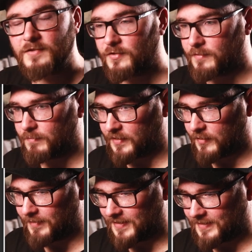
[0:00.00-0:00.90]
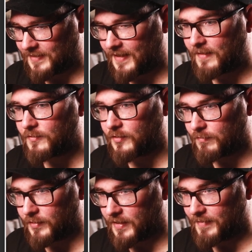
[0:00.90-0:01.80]
So you can bring the opacity down, you
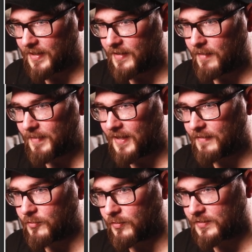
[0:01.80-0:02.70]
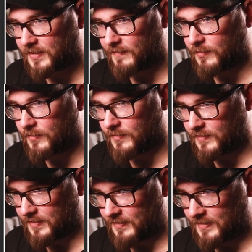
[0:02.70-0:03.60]
can bring it back up, and of course, if you're
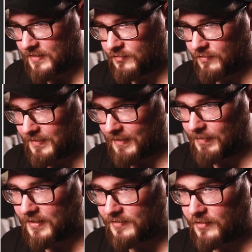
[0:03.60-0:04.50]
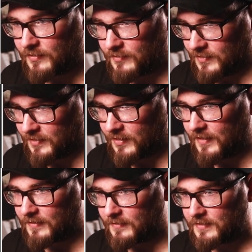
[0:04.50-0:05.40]
using the Stream Deck Plus, you can use the
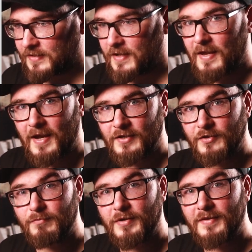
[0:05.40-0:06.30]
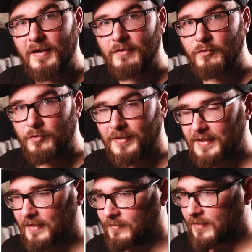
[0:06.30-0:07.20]
dials and you can bring that all the way
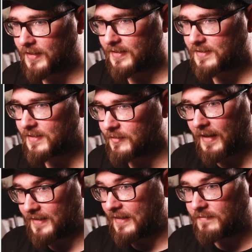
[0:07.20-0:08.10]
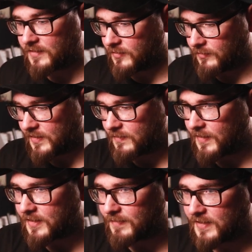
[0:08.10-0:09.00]
down like so. Again, to do this
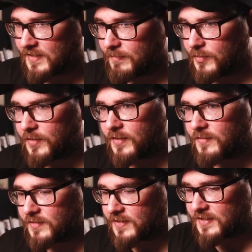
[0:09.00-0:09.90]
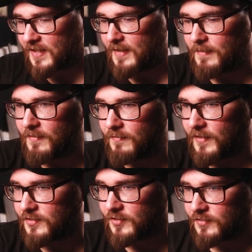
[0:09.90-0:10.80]
one, it's pretty simple. You're going to use the same
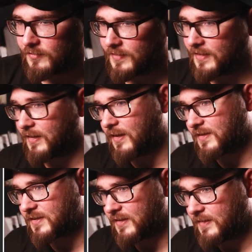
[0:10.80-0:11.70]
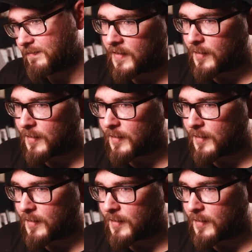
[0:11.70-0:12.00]
function you did last time.